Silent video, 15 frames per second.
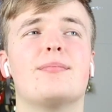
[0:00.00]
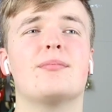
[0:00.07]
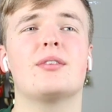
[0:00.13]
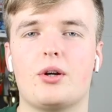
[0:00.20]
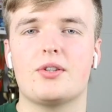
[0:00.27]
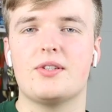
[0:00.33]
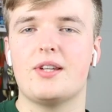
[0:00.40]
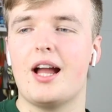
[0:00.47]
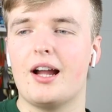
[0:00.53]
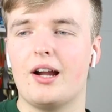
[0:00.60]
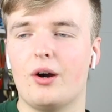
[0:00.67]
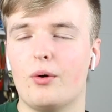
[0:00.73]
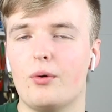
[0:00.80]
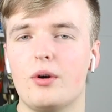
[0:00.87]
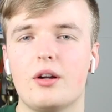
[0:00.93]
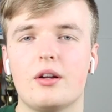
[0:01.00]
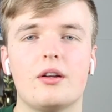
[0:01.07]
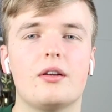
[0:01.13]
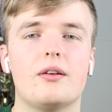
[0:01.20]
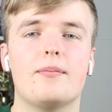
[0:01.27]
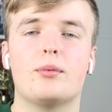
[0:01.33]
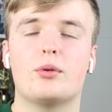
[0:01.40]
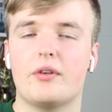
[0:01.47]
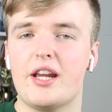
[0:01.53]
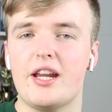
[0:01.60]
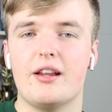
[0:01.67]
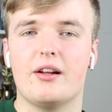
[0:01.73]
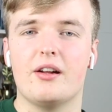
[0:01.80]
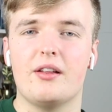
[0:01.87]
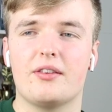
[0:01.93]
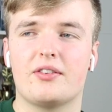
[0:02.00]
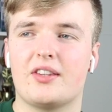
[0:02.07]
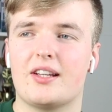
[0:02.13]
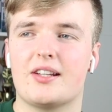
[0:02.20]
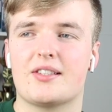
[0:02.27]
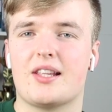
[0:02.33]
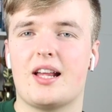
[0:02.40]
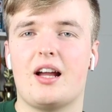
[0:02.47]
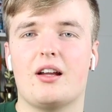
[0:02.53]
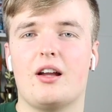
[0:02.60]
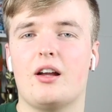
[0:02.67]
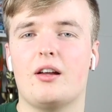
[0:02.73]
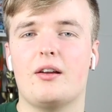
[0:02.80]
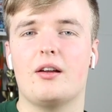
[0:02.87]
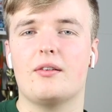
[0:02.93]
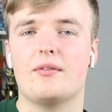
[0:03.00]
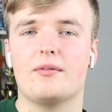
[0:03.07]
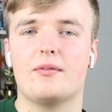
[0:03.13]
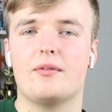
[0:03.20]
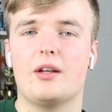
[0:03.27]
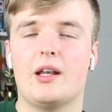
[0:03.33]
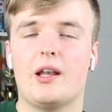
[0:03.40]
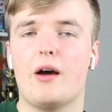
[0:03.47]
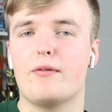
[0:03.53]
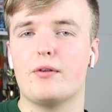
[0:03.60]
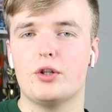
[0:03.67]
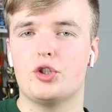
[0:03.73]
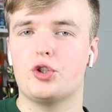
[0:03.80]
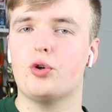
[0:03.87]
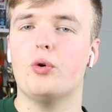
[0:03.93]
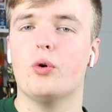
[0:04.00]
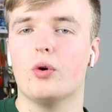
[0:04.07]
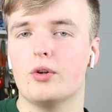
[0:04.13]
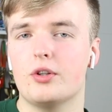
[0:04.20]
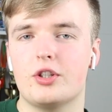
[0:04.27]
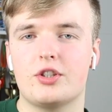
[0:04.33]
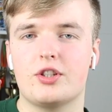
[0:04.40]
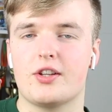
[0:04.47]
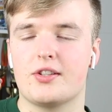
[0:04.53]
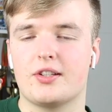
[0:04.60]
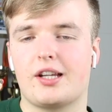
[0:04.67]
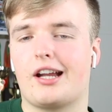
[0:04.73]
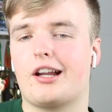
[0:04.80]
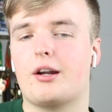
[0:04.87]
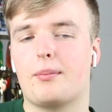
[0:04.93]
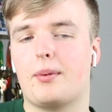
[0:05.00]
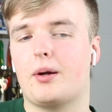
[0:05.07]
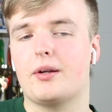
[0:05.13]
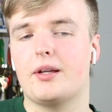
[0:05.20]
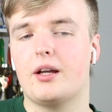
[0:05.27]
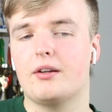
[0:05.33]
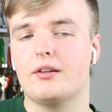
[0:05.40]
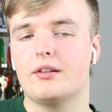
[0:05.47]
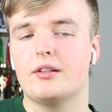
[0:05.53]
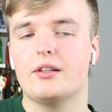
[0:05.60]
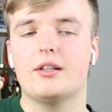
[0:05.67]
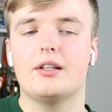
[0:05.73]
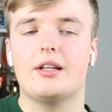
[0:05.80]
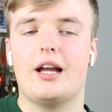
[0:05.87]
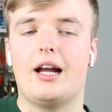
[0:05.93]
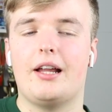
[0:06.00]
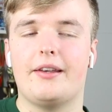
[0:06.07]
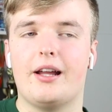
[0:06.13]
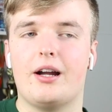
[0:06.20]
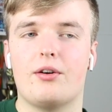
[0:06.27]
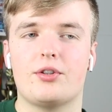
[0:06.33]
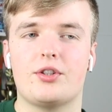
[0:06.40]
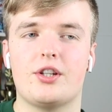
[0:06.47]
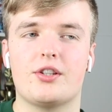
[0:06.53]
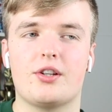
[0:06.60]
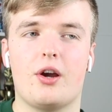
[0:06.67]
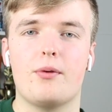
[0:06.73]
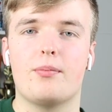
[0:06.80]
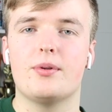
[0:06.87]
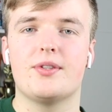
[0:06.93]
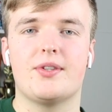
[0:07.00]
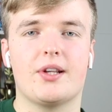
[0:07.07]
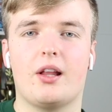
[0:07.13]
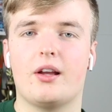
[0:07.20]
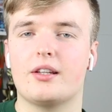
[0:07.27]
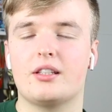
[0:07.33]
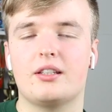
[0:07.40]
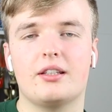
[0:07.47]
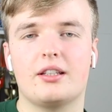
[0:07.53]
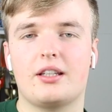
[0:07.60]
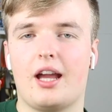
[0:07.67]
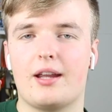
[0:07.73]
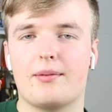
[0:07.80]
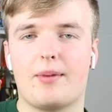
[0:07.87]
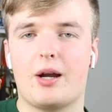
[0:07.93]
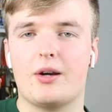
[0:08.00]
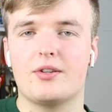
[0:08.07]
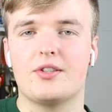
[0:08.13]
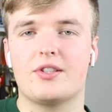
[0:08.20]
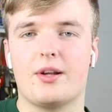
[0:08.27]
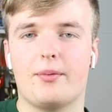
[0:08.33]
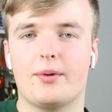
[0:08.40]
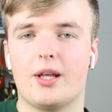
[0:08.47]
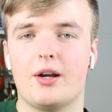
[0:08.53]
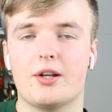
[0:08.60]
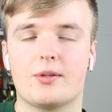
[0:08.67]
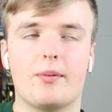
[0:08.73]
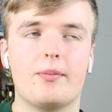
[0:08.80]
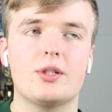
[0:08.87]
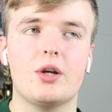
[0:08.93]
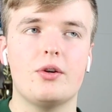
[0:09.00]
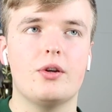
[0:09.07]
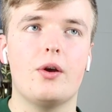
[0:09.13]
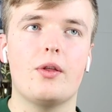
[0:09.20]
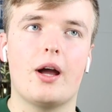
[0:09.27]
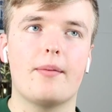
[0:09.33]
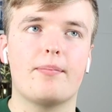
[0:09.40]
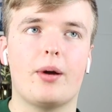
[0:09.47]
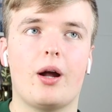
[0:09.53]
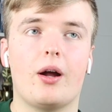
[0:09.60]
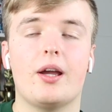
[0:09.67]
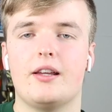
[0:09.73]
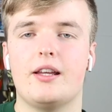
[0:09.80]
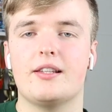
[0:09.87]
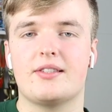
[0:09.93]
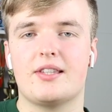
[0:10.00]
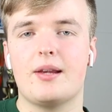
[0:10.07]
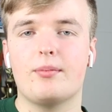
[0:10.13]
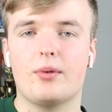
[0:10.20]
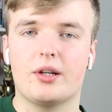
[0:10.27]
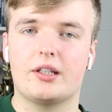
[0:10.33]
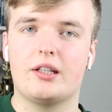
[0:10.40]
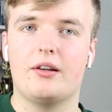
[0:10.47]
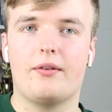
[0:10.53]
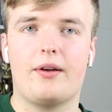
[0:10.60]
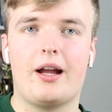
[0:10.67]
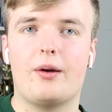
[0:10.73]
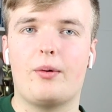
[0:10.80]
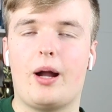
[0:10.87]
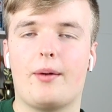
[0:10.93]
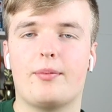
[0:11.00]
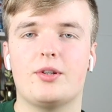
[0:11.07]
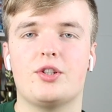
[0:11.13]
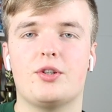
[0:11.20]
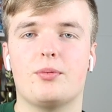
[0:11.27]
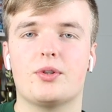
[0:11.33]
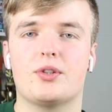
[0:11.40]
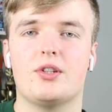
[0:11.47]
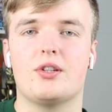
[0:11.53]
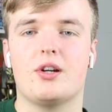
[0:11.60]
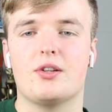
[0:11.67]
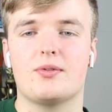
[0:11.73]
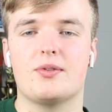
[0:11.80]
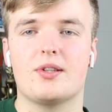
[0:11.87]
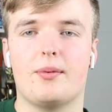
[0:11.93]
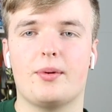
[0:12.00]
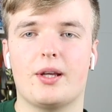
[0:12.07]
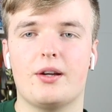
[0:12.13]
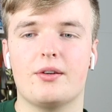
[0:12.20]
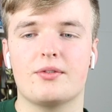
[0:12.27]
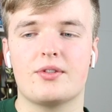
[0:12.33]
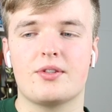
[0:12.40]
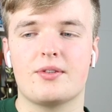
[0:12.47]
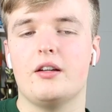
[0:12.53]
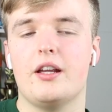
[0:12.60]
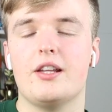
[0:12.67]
Because now, Marina thinks that her lover George doesn't care about her and now she's open to like getting married to someone else. I mean, we don't know that, but it seemed like it, of how happy she was to dance with someone else.